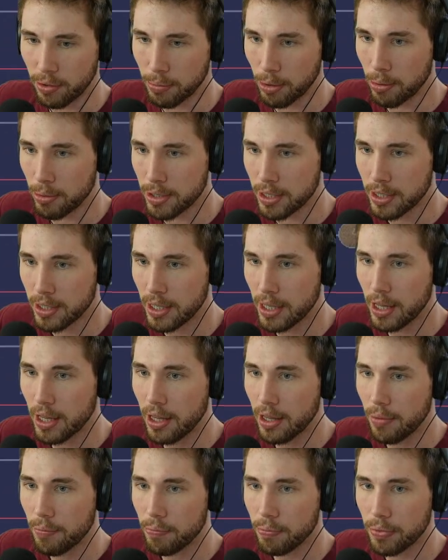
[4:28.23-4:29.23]
moment,
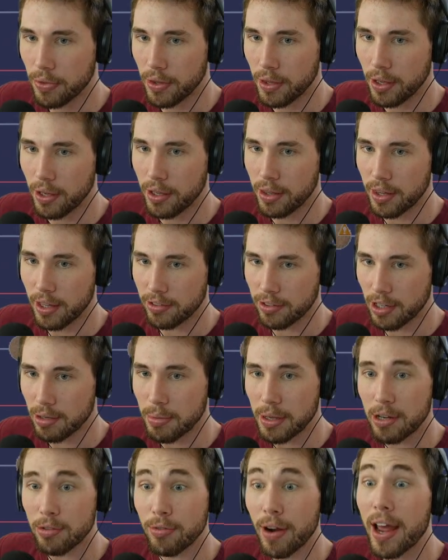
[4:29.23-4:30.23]
there's going to
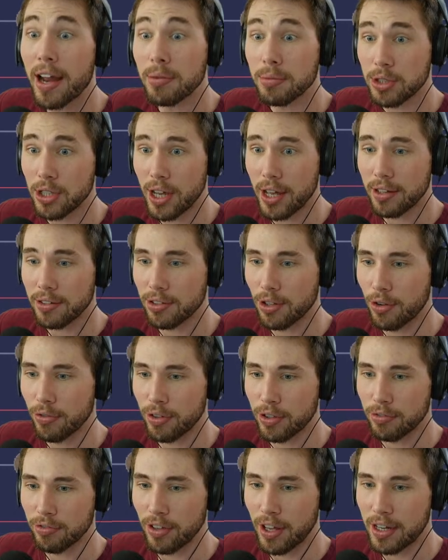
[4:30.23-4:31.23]
be a random chance of an
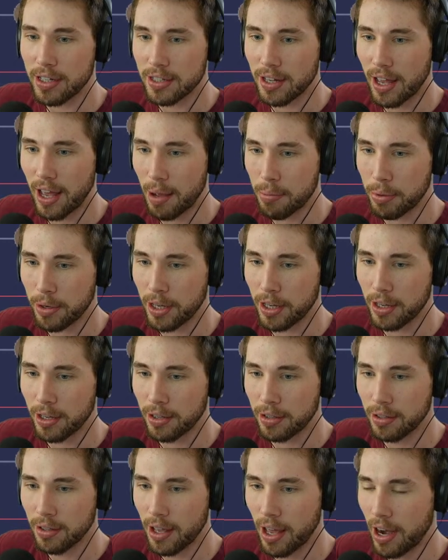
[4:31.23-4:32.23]
event happening,
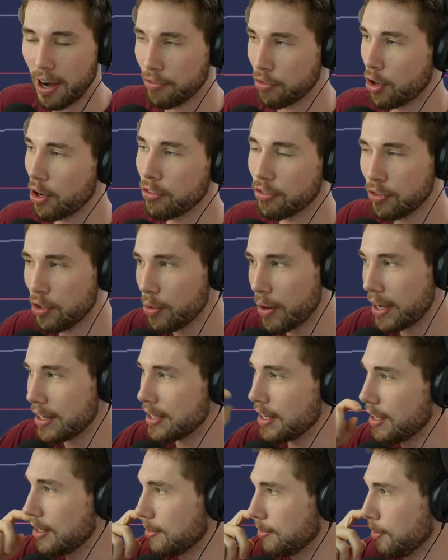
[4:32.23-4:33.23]
and I've got a few
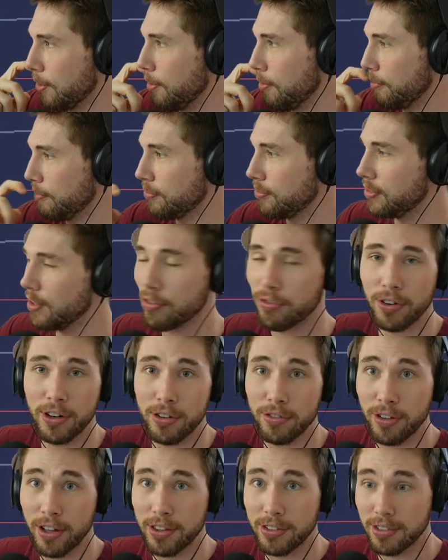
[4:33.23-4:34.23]
ideas of different
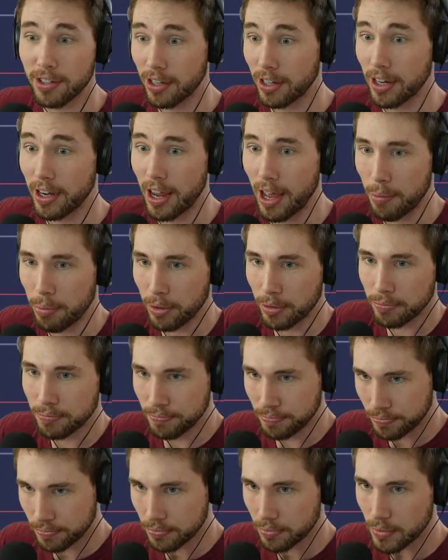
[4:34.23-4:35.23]
events that are going to happen.
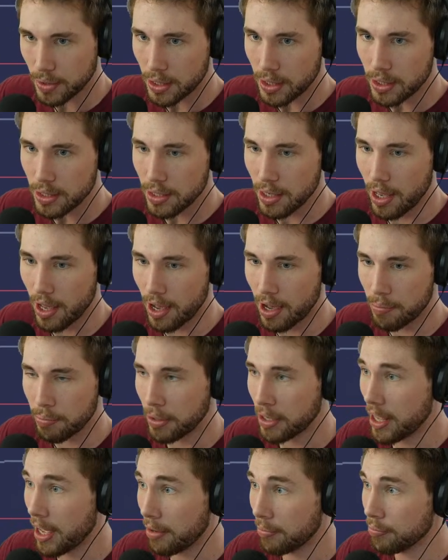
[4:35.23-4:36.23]
But
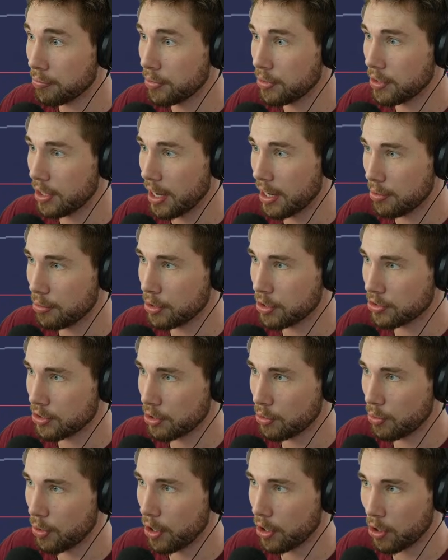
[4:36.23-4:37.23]
yeah, today we're just going to
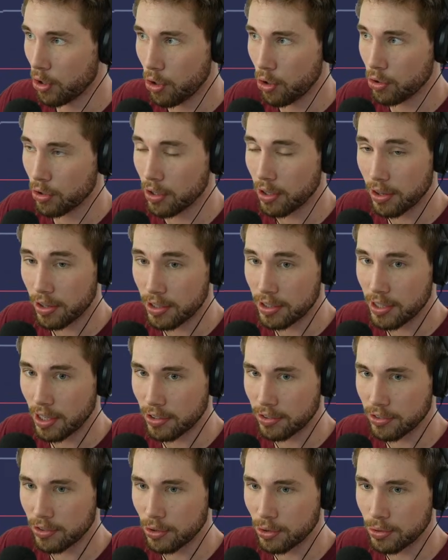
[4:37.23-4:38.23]
work on the
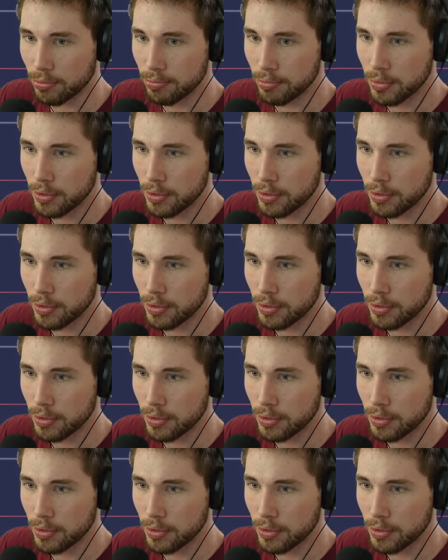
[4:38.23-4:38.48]
dust storm.